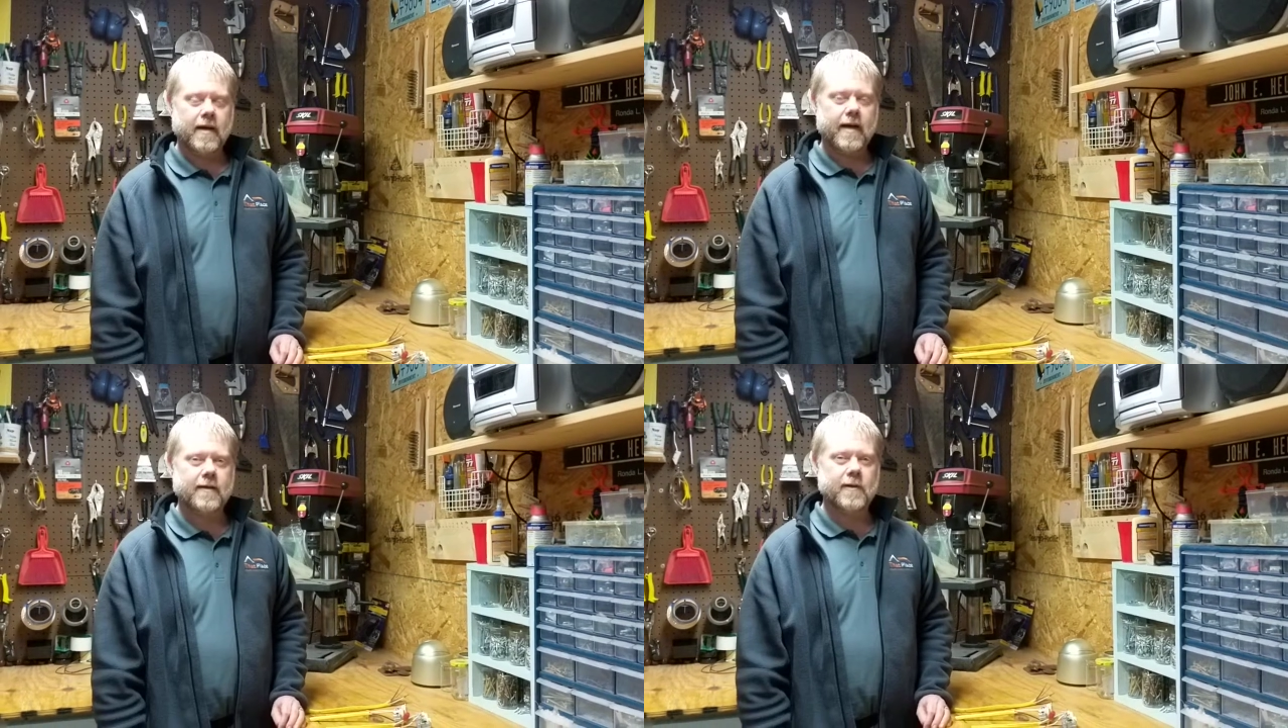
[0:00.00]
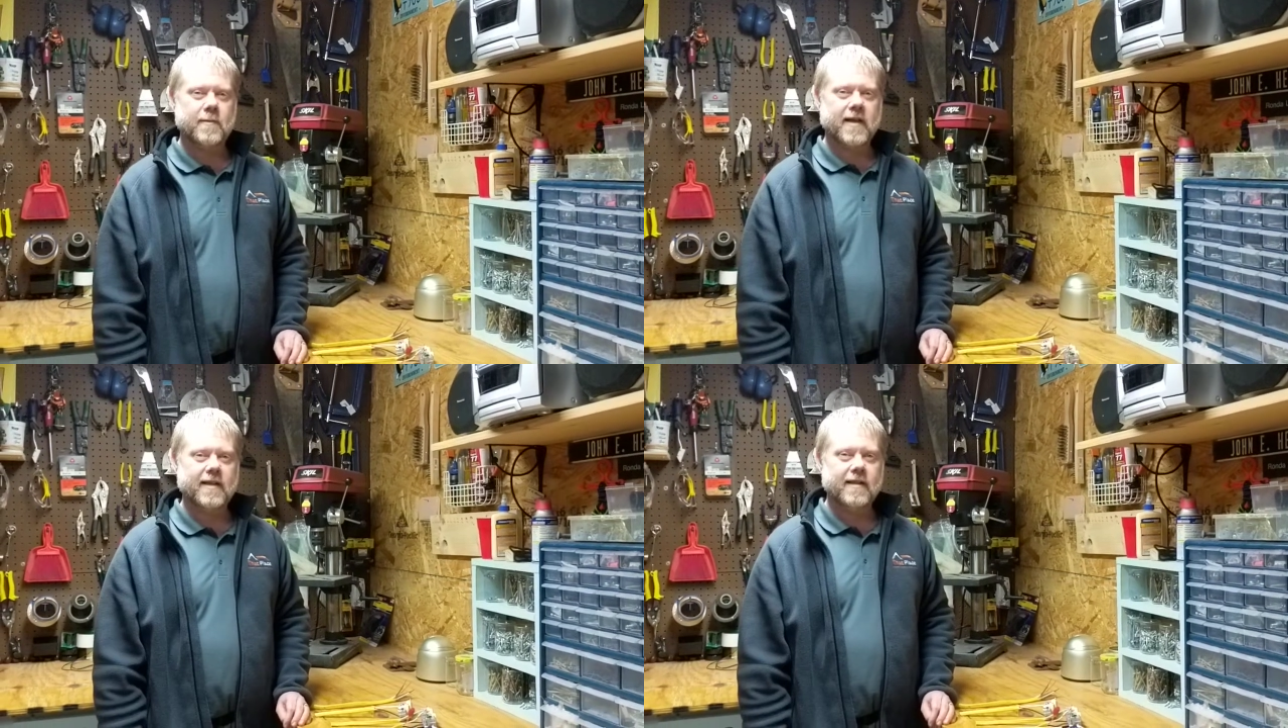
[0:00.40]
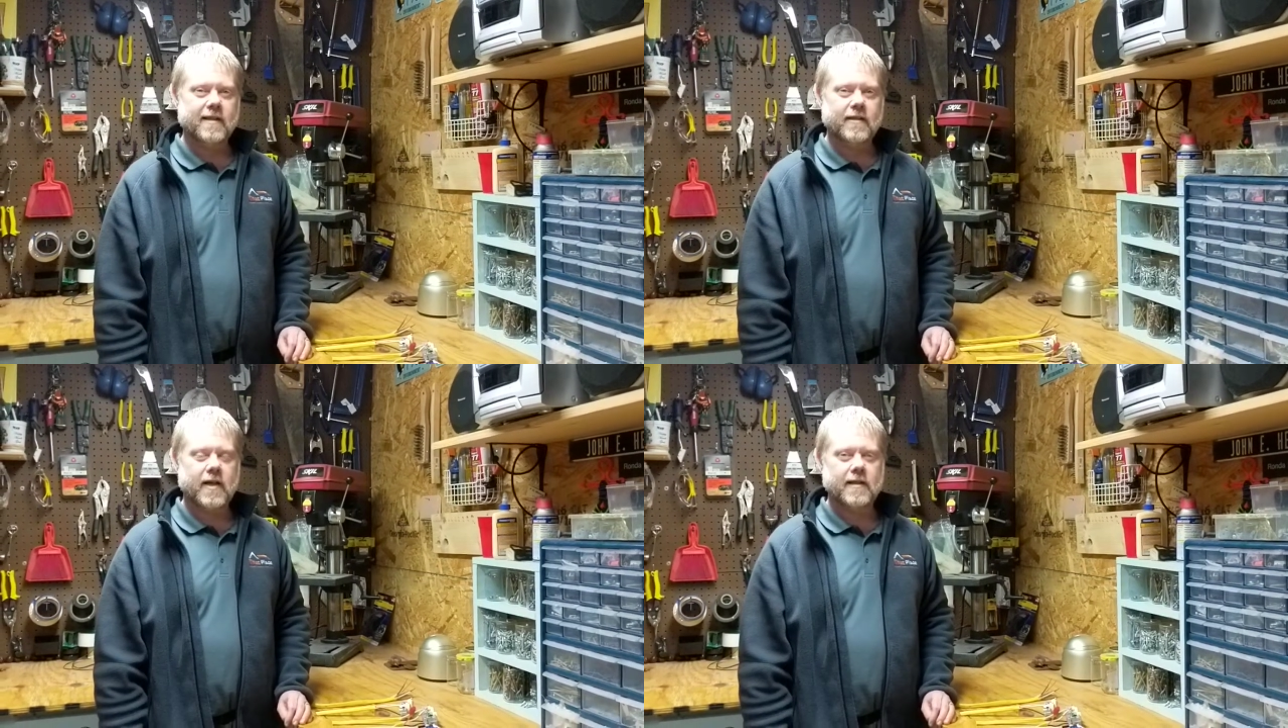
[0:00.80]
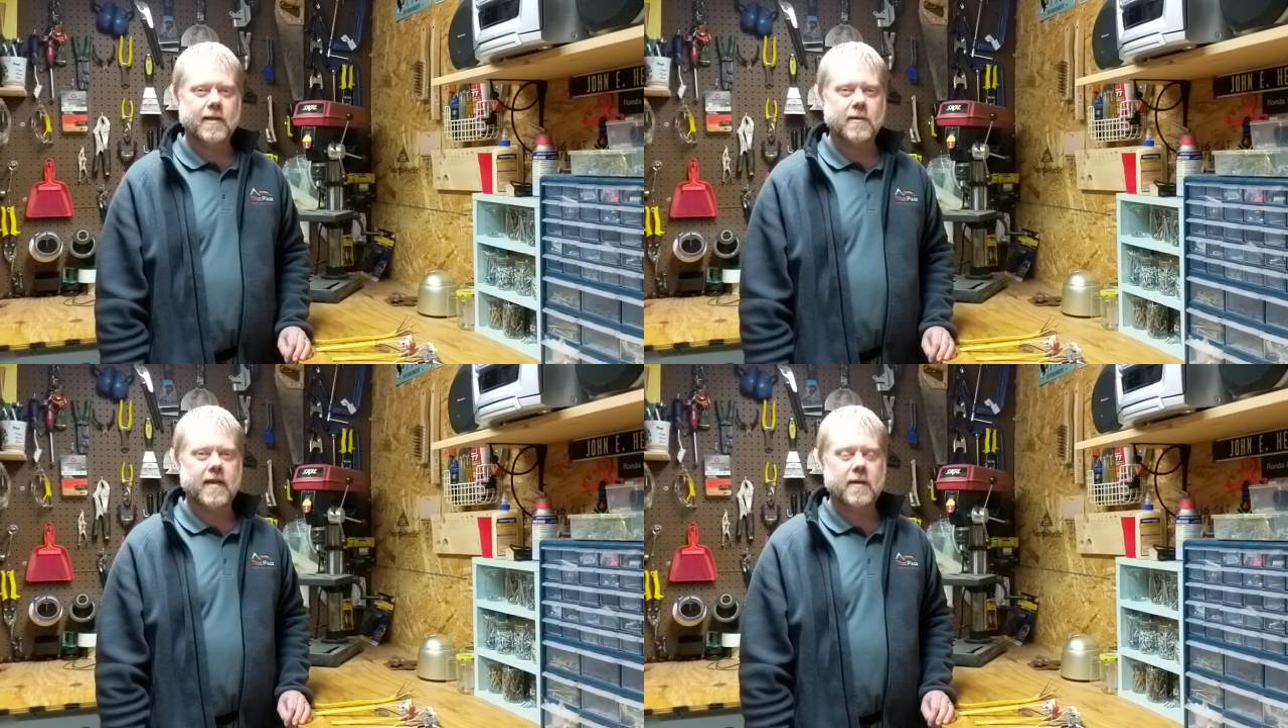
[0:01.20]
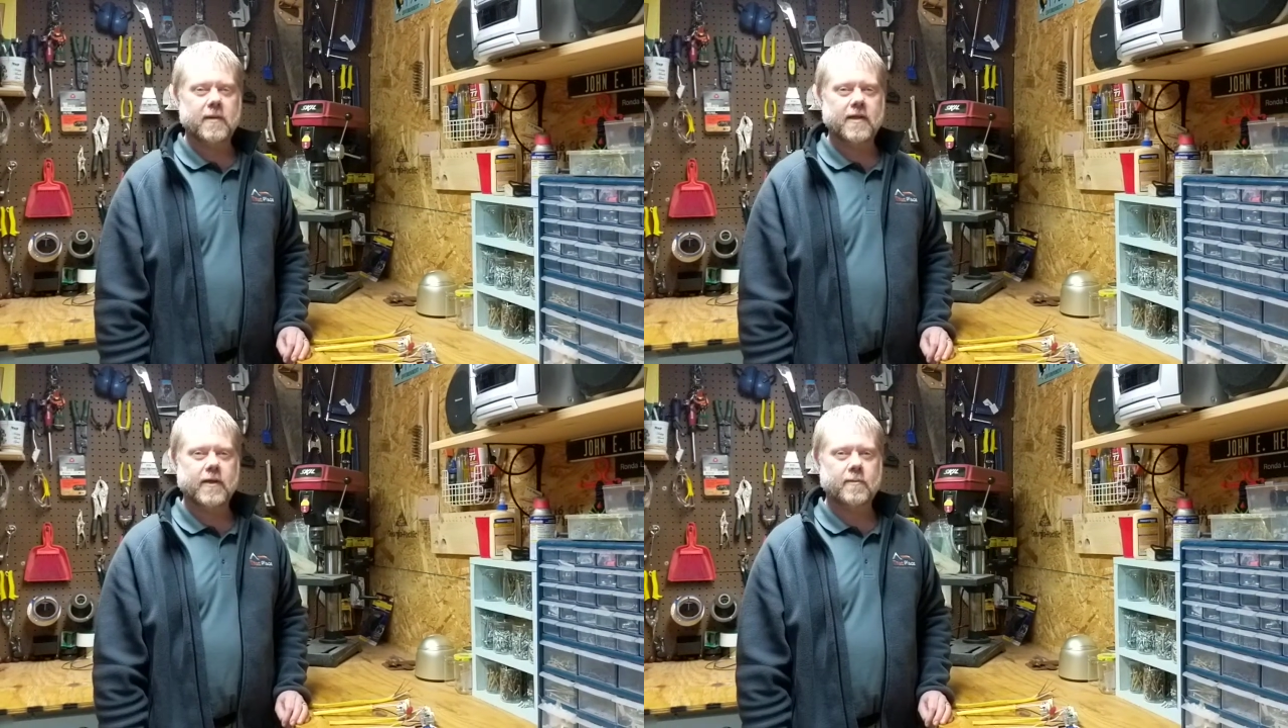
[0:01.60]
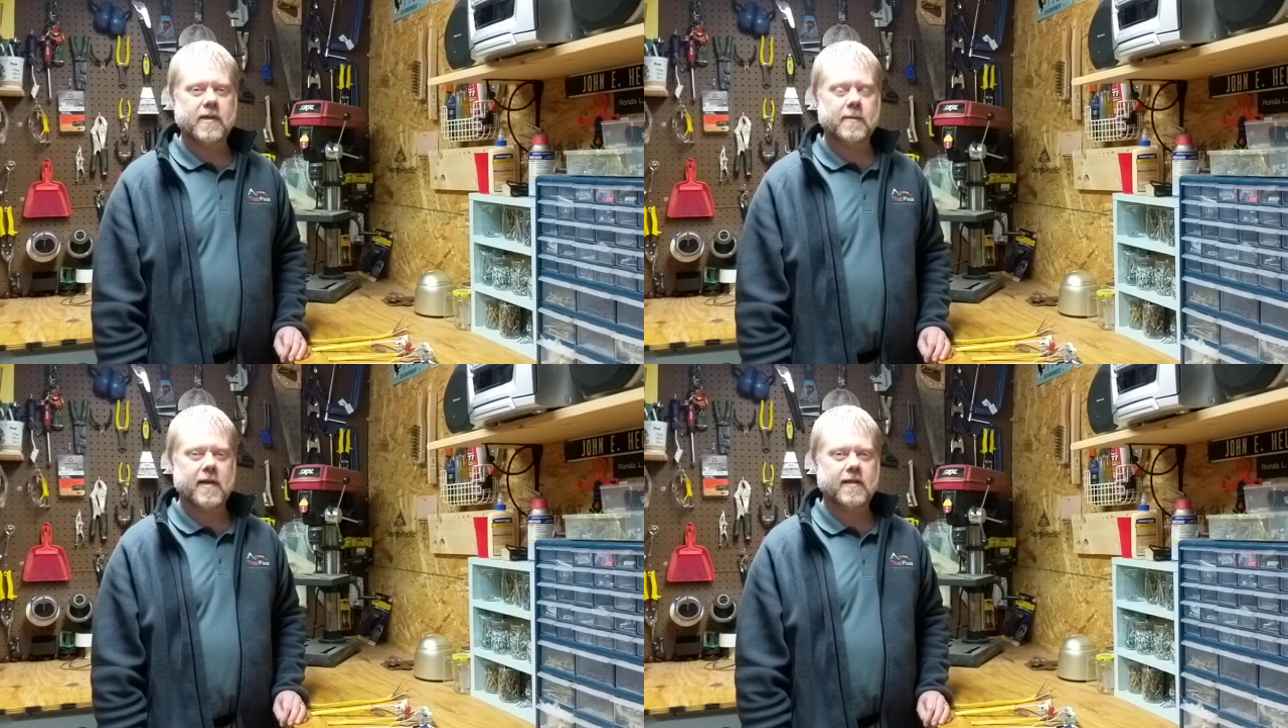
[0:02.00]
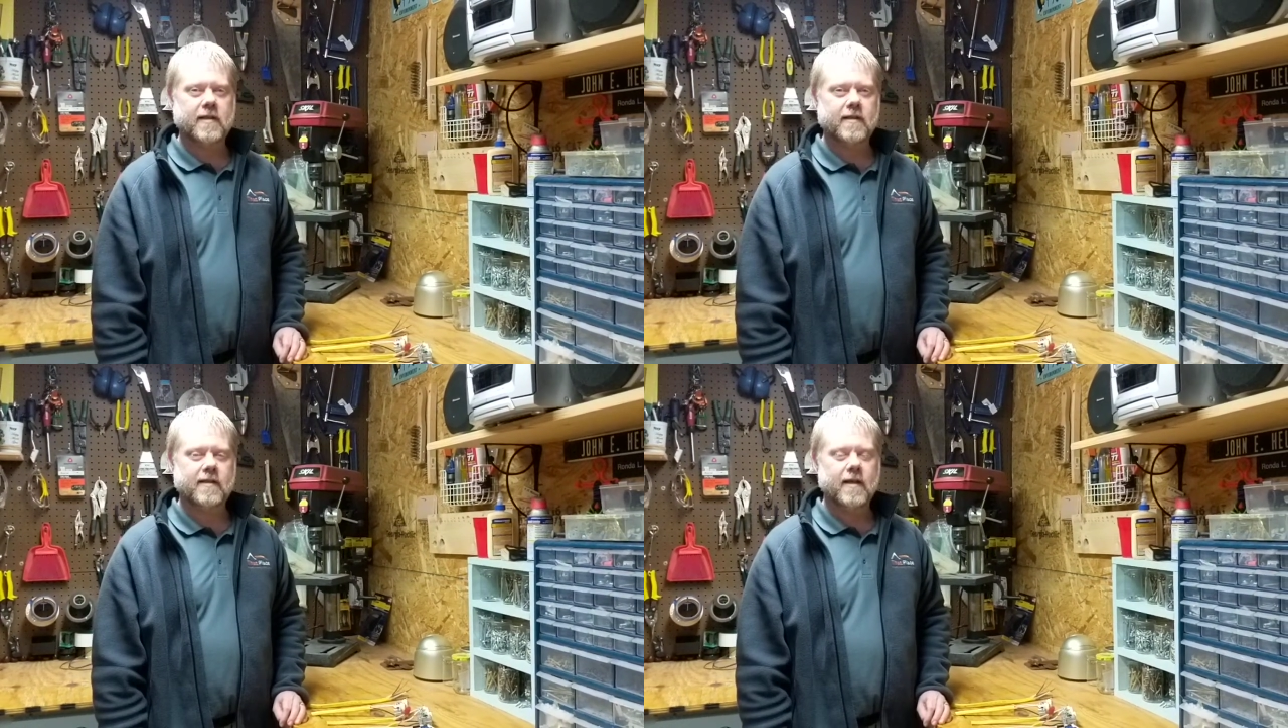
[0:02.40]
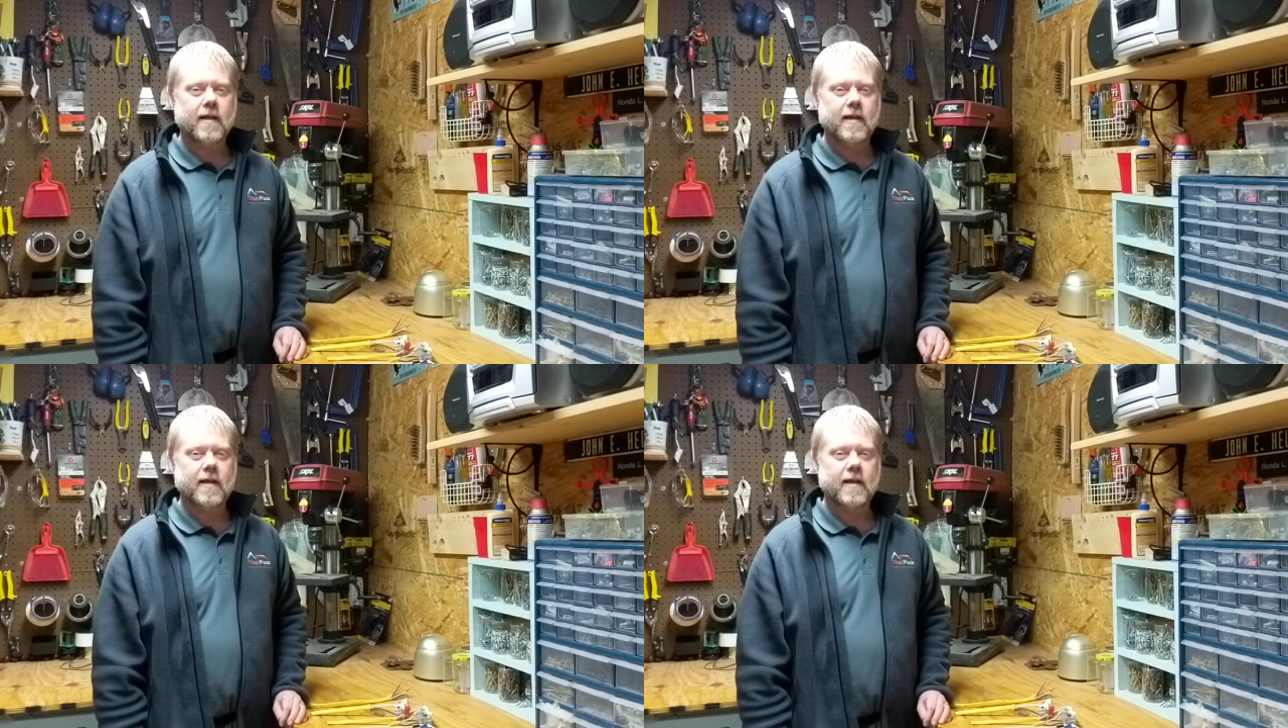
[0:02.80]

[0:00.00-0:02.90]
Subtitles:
Hi everybody, John here with That Place Home Inspections.